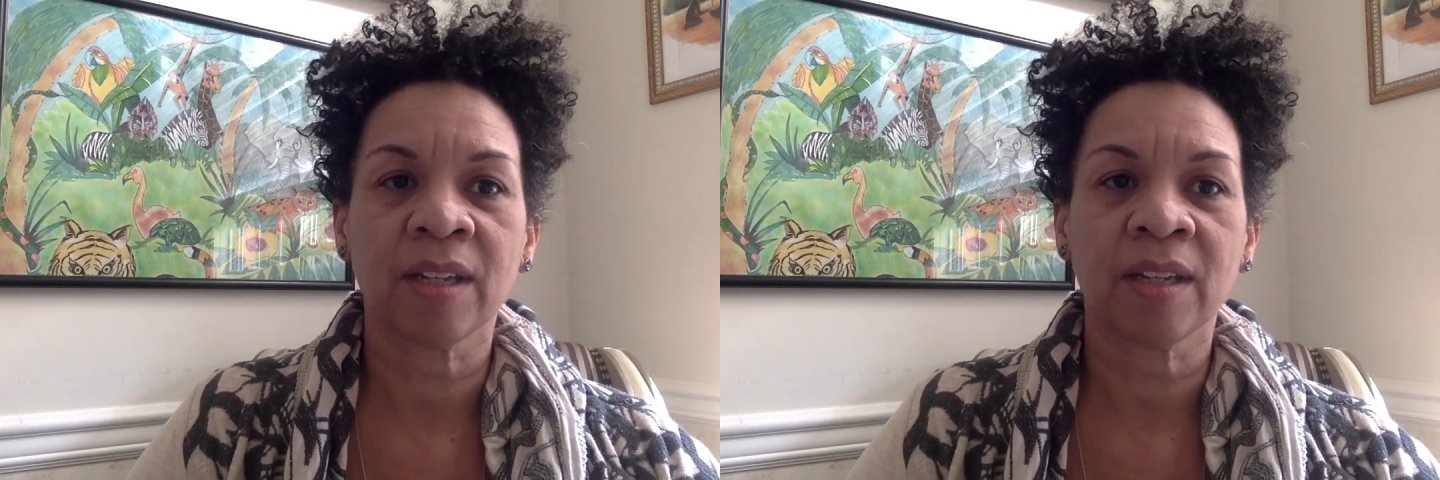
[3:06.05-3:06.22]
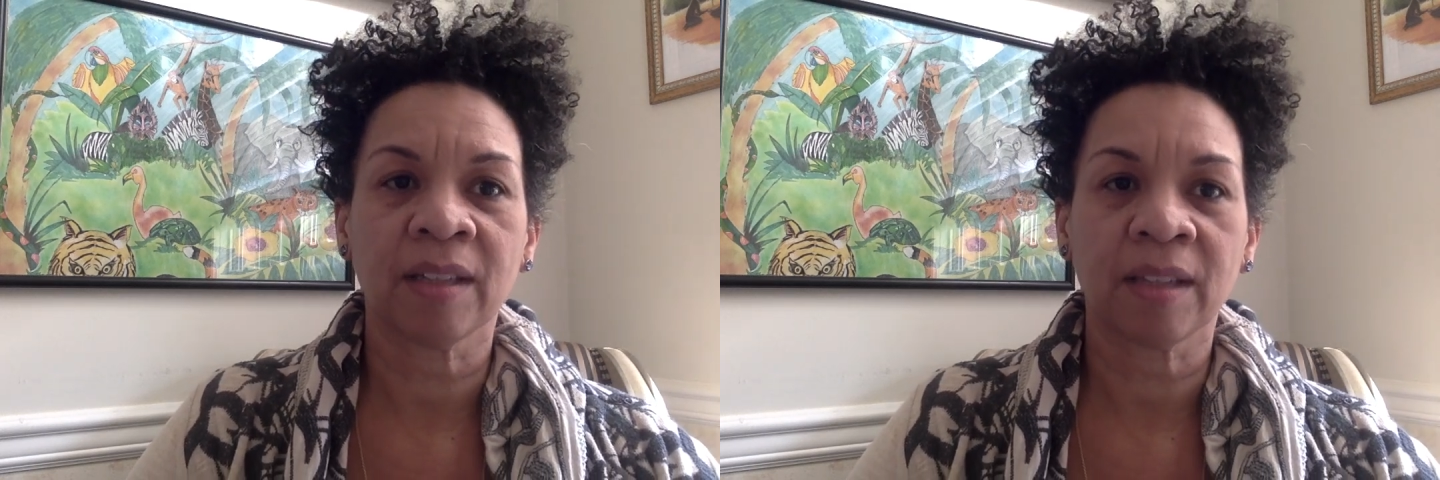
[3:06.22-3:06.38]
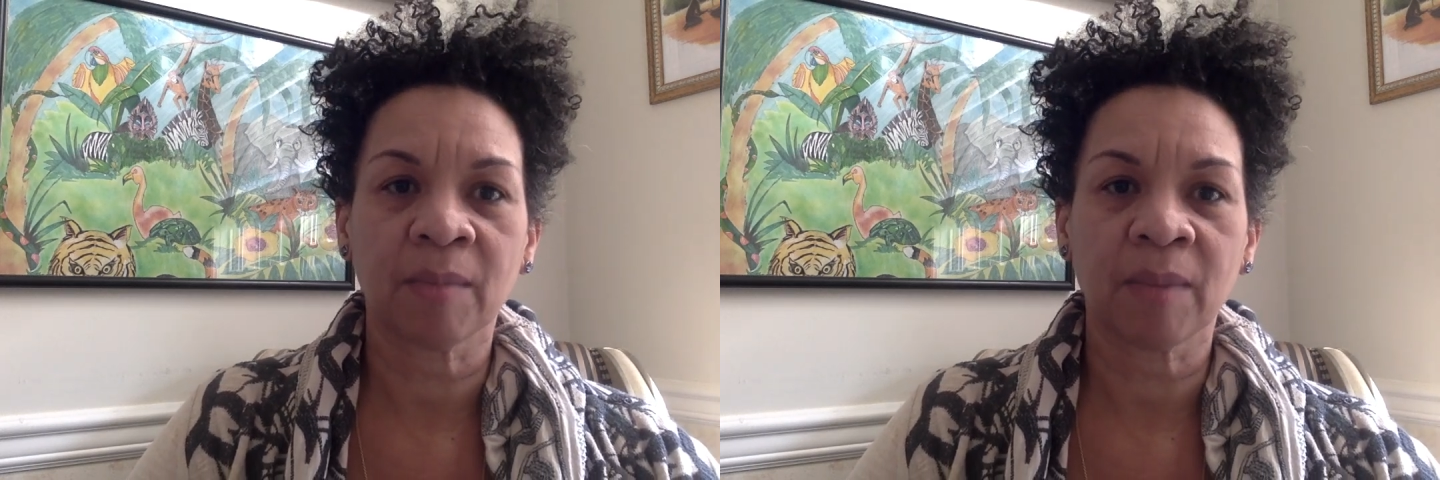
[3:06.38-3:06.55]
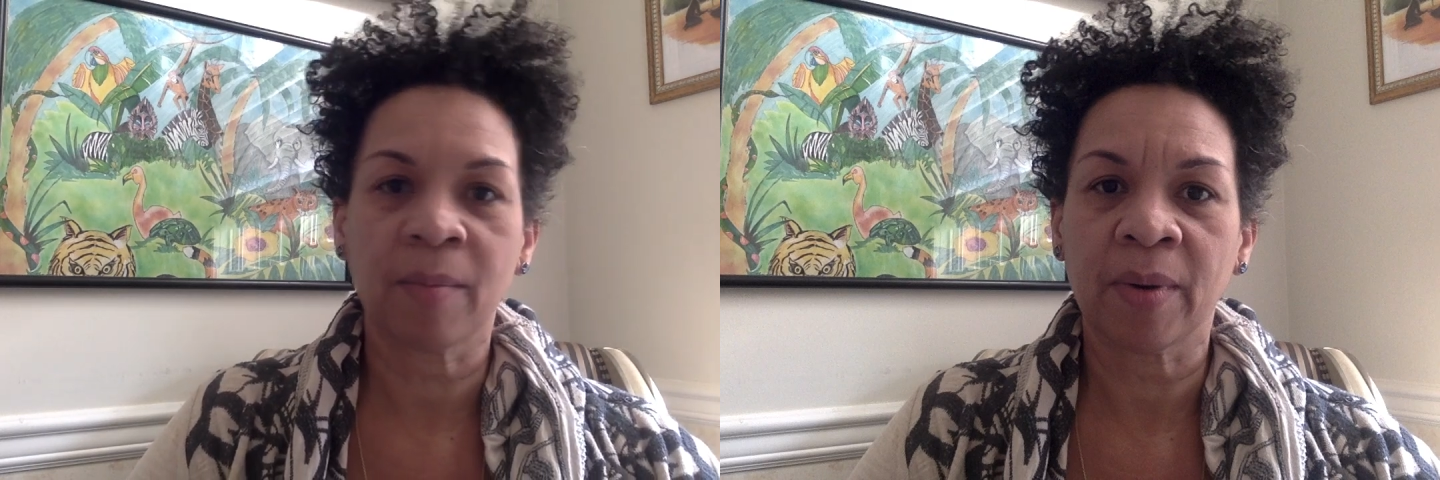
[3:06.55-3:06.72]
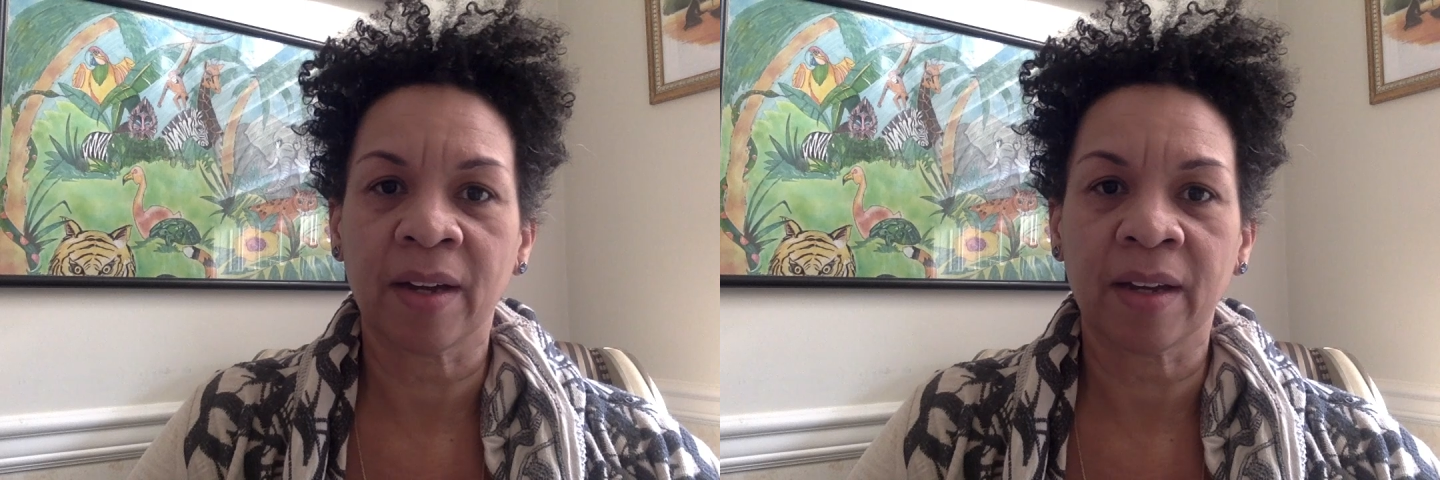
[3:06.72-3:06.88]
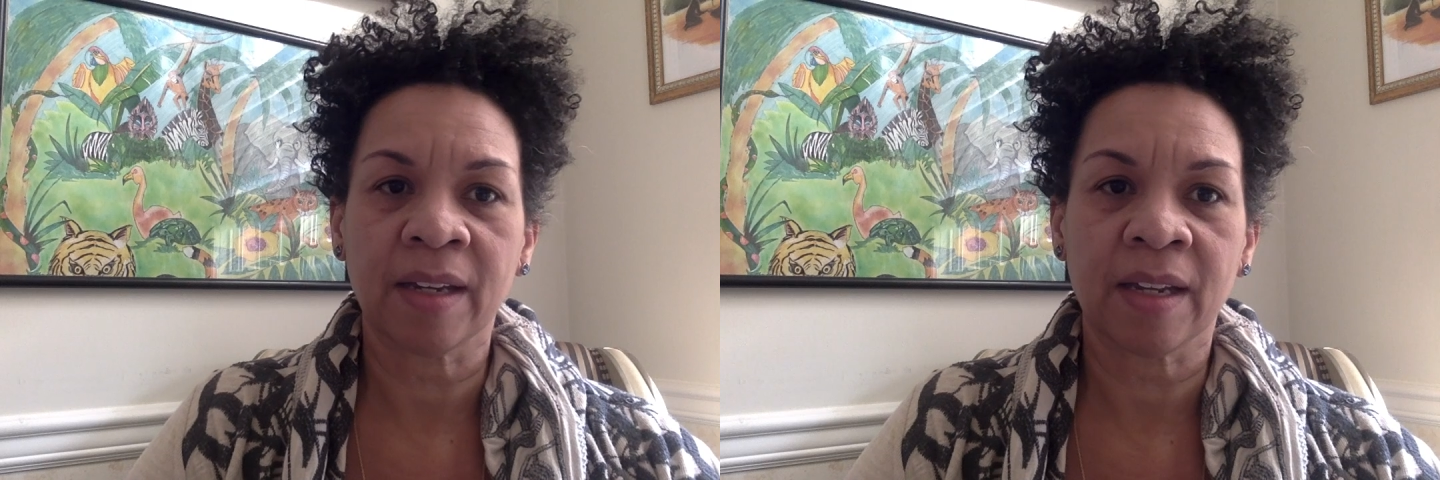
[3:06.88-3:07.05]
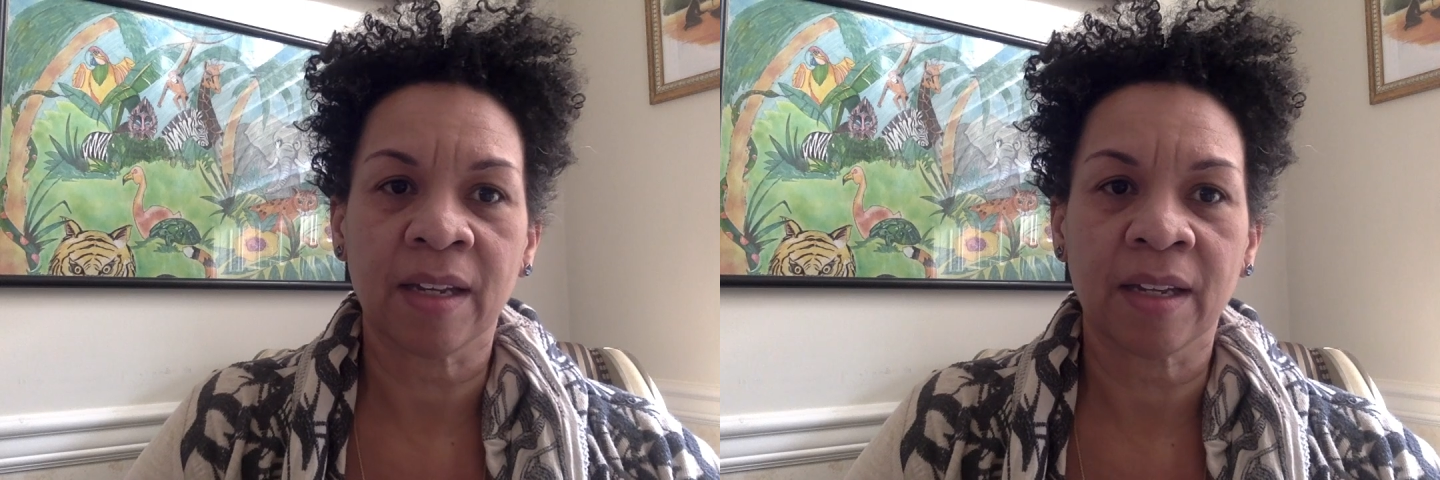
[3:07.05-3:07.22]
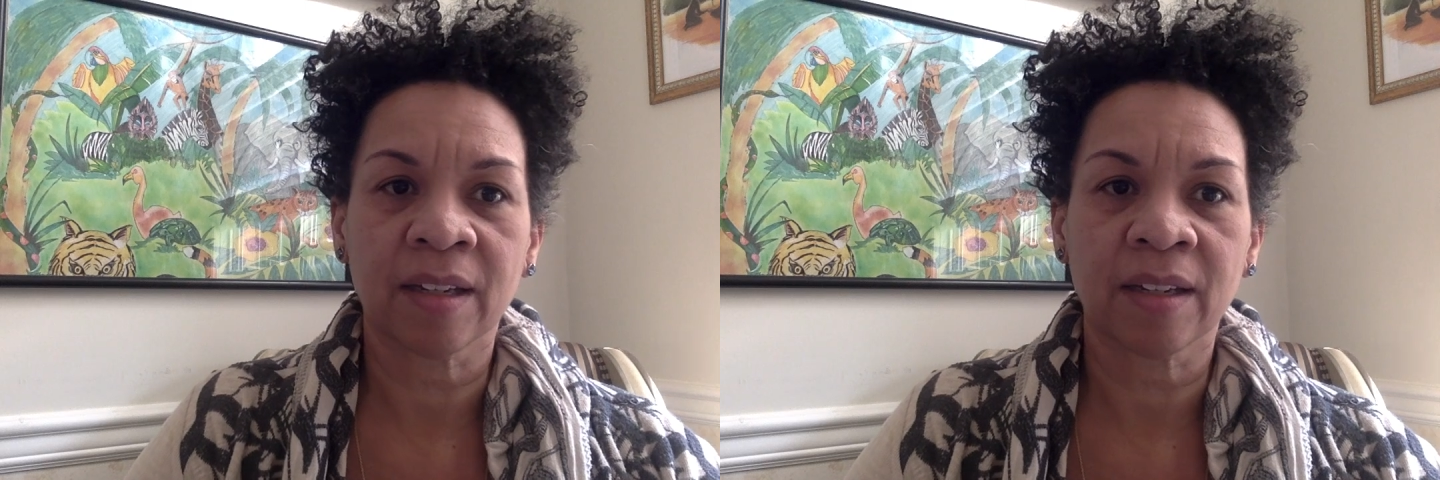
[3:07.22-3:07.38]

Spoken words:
healing my body,